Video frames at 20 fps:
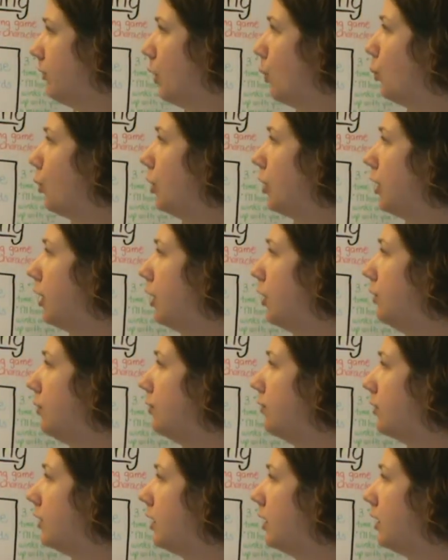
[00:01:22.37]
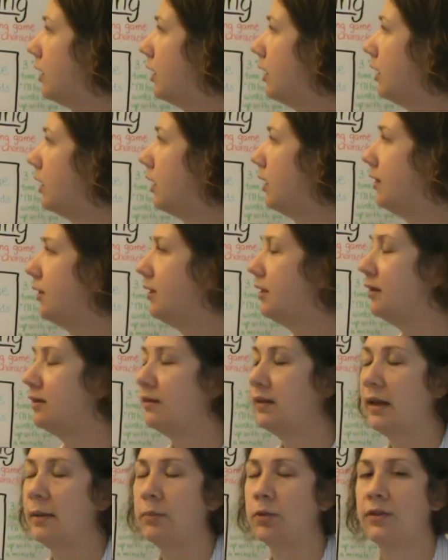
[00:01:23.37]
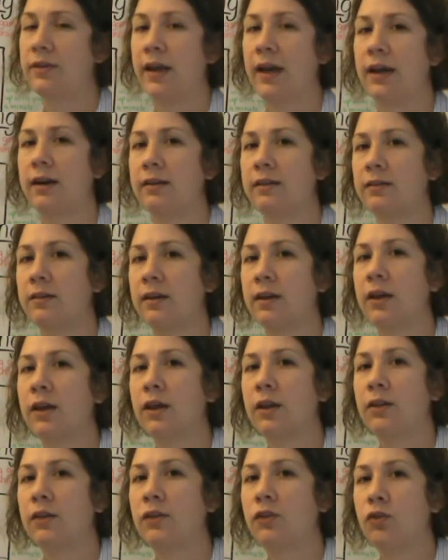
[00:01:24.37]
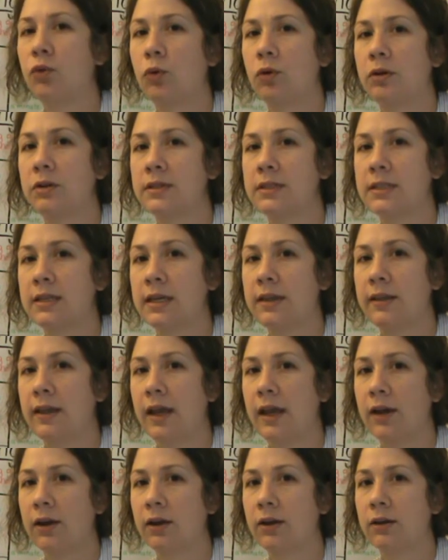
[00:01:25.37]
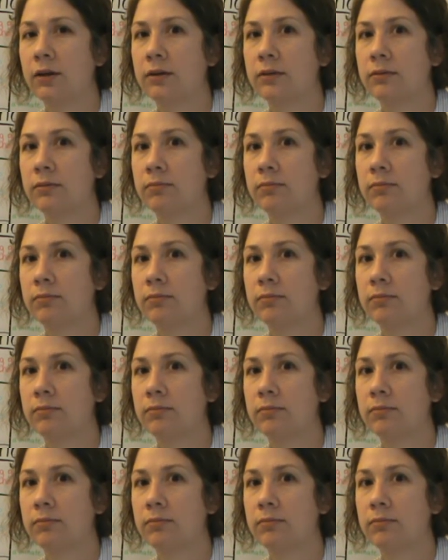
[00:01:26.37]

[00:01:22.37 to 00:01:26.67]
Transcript: We're going to use the example text, The Tortoise and the Hare.